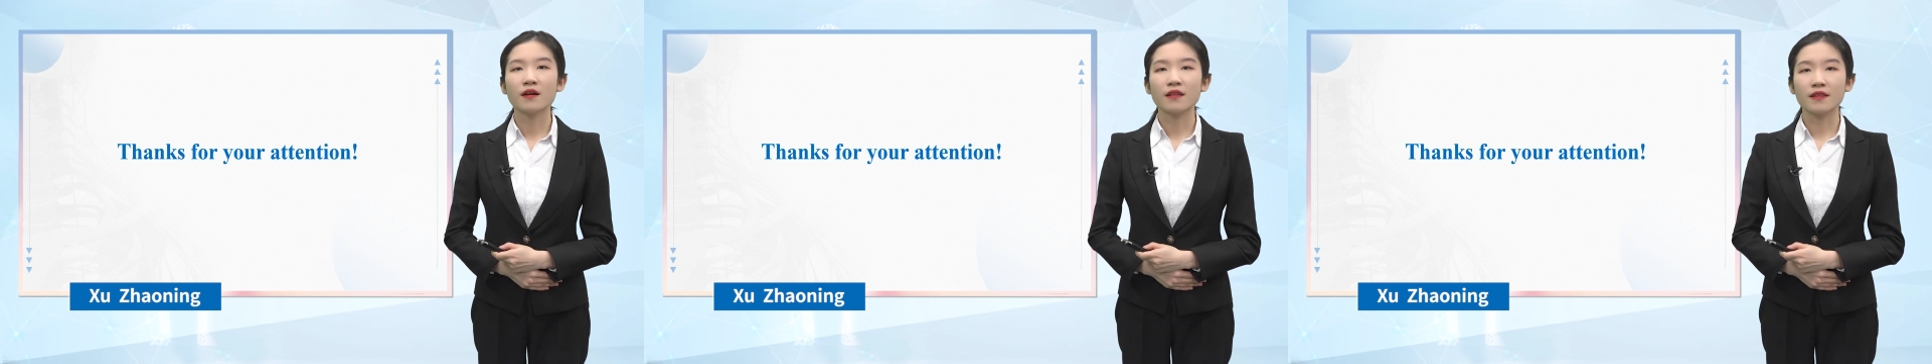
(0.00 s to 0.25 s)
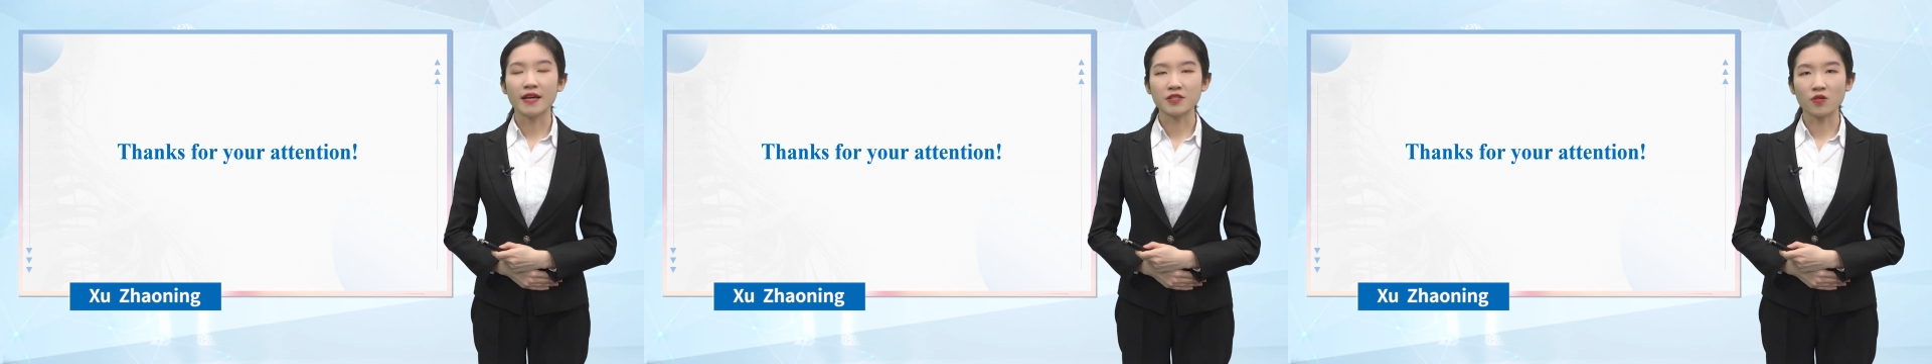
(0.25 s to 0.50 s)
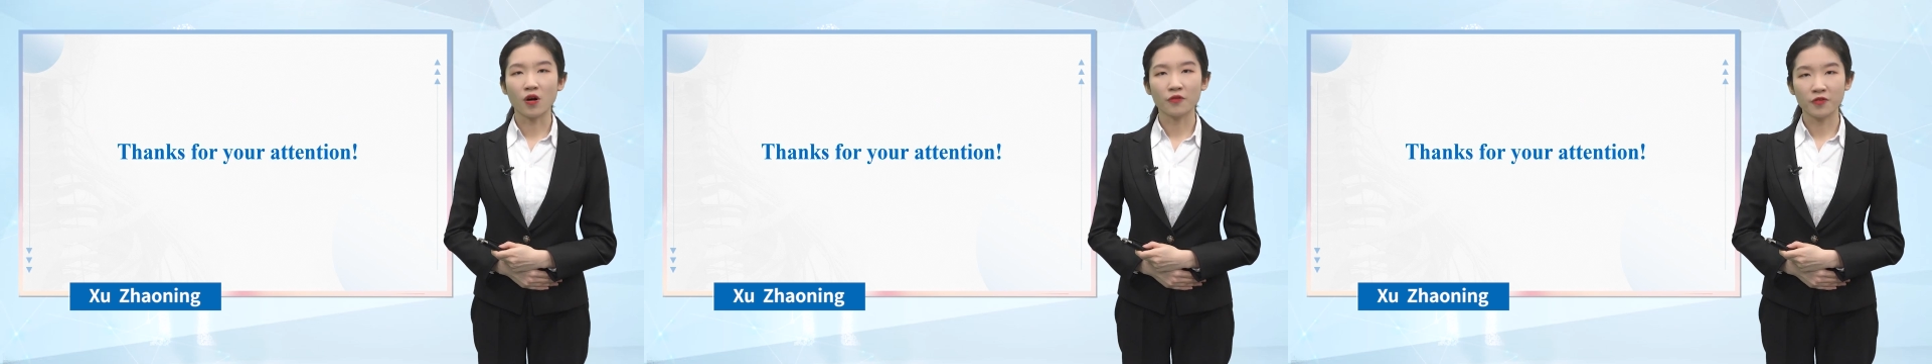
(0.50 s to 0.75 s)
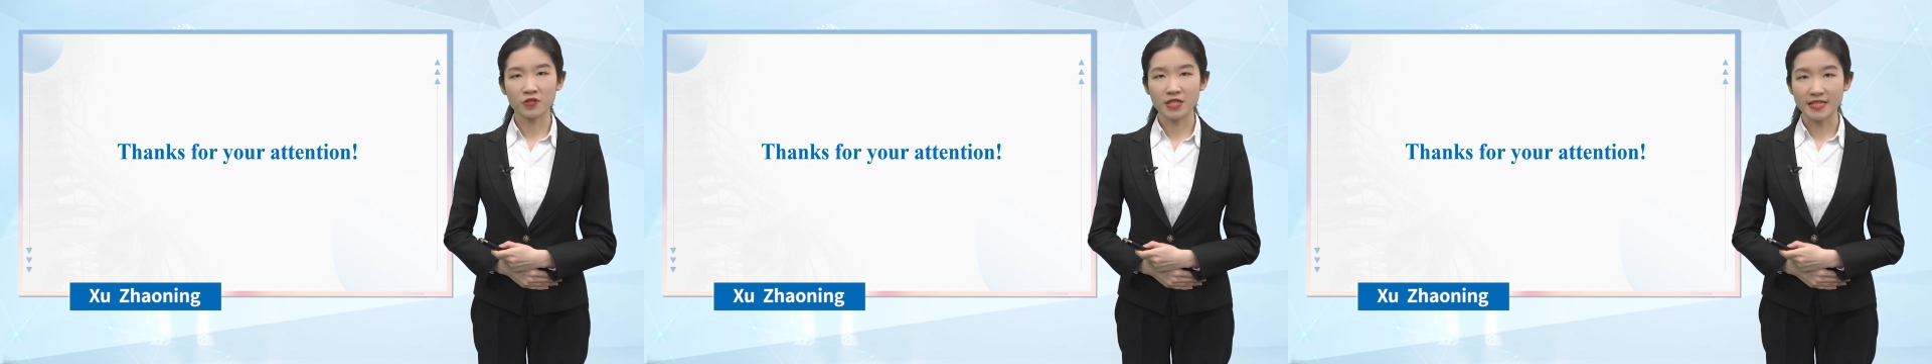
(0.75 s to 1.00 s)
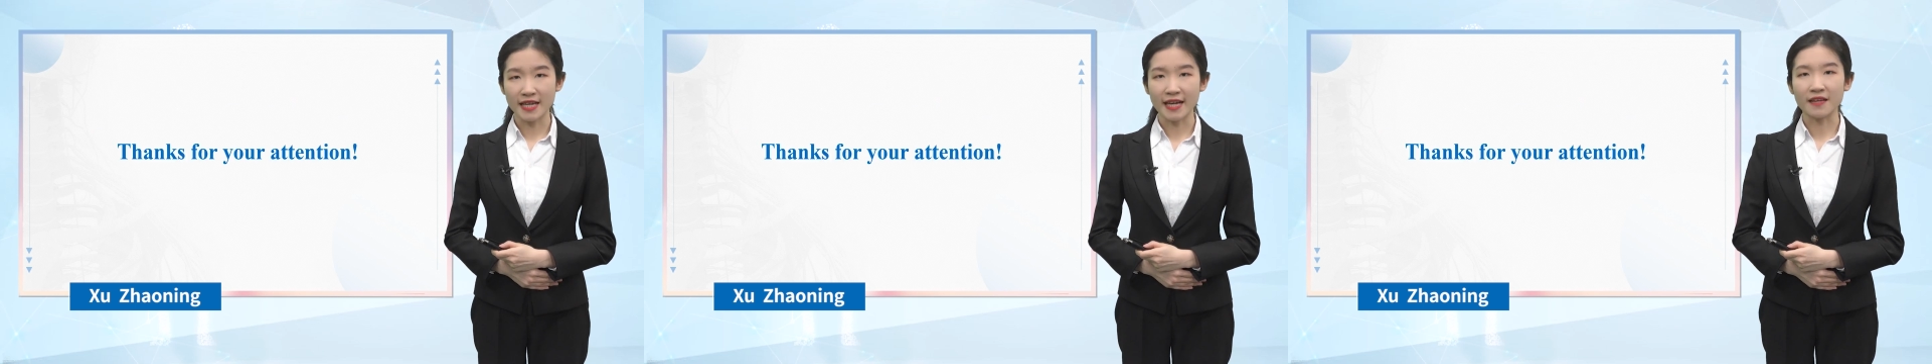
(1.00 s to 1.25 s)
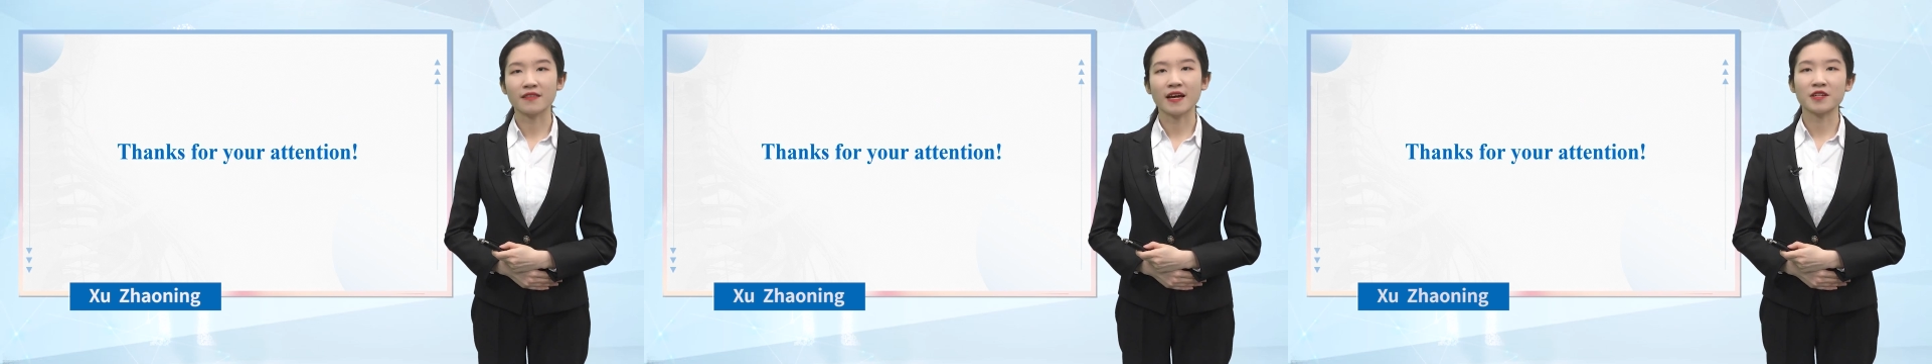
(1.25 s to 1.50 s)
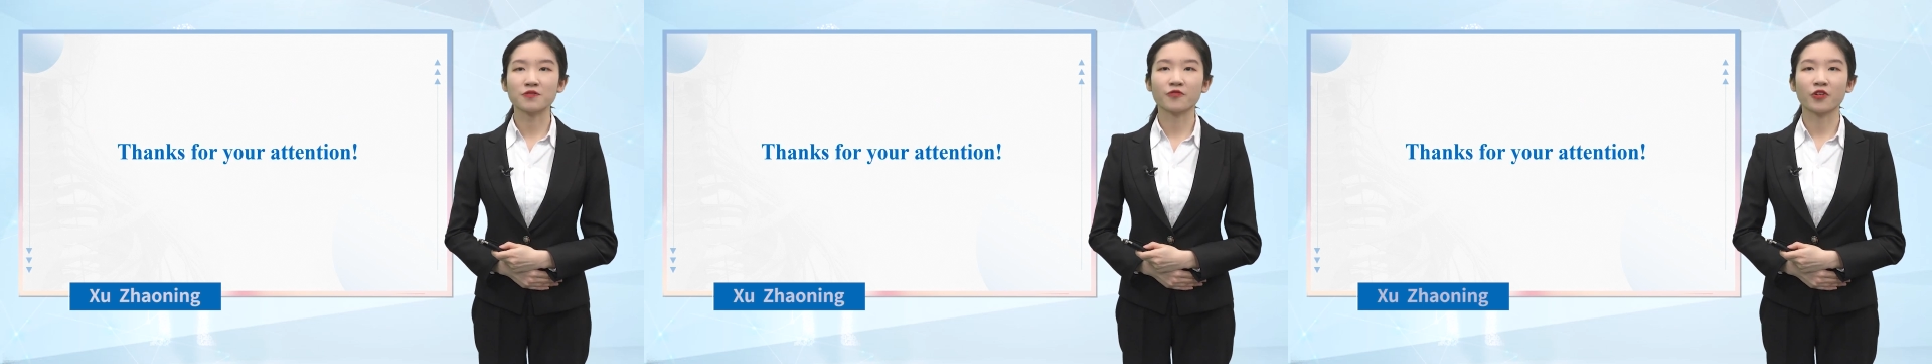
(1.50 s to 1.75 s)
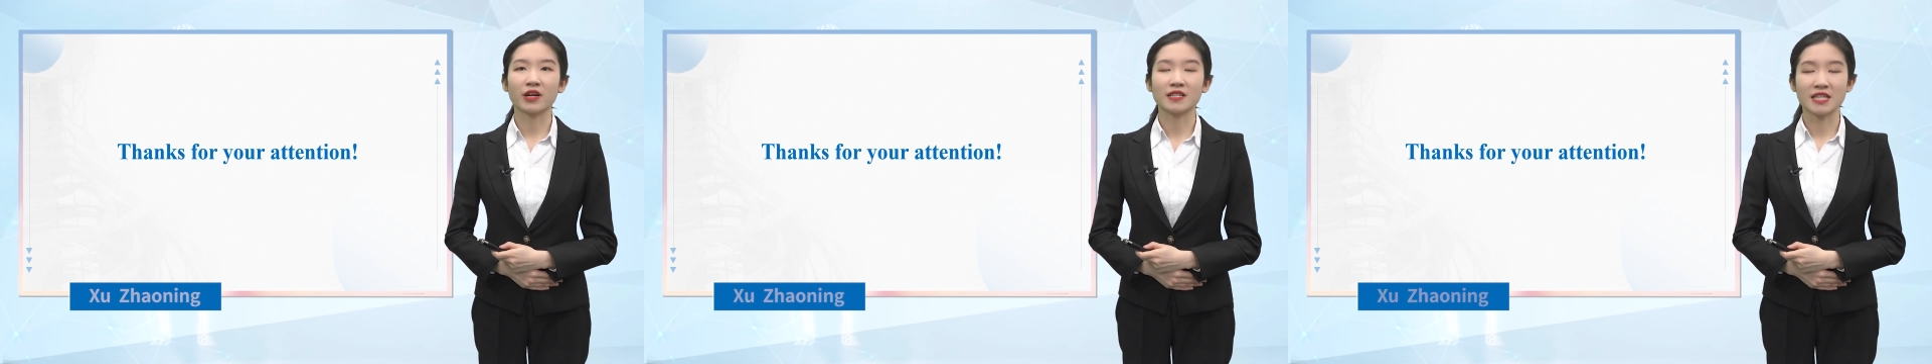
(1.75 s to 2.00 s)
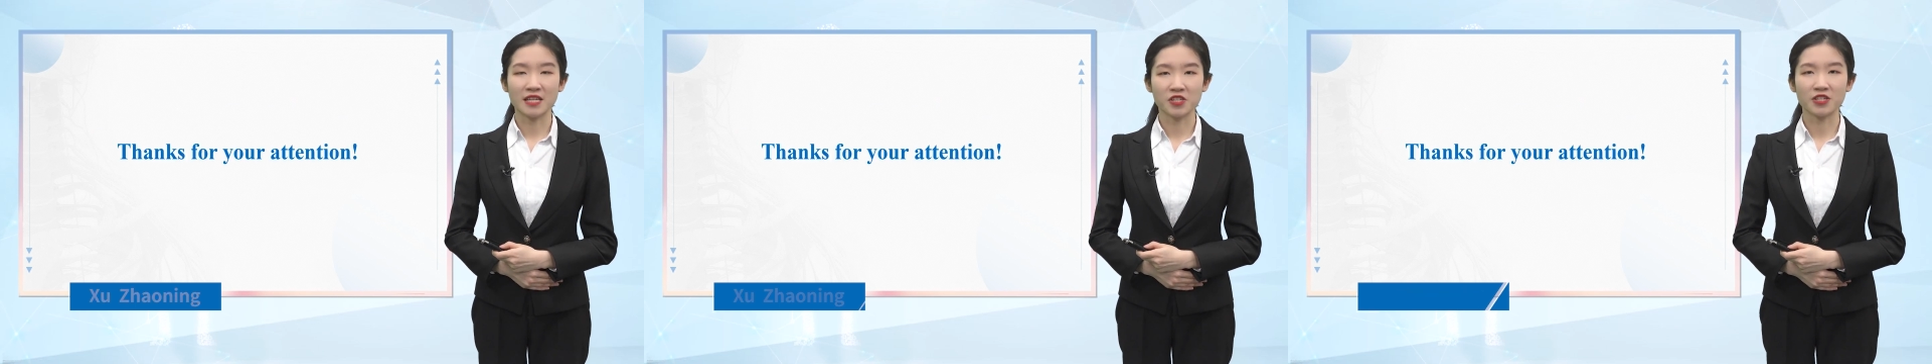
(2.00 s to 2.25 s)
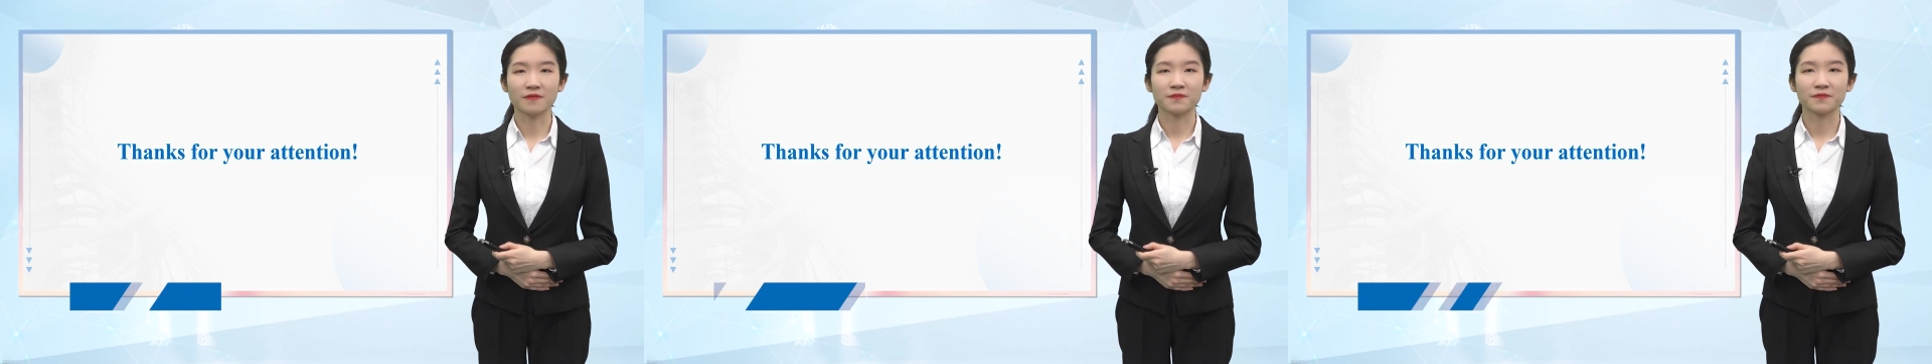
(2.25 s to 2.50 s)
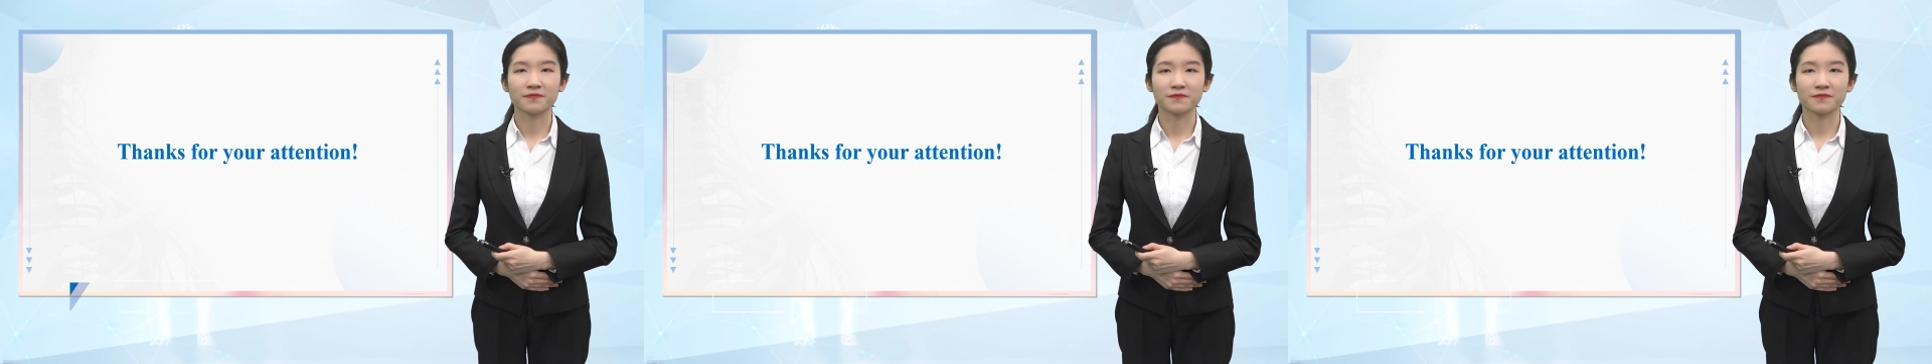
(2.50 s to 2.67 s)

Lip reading: That's all for today. Thanks for your attention.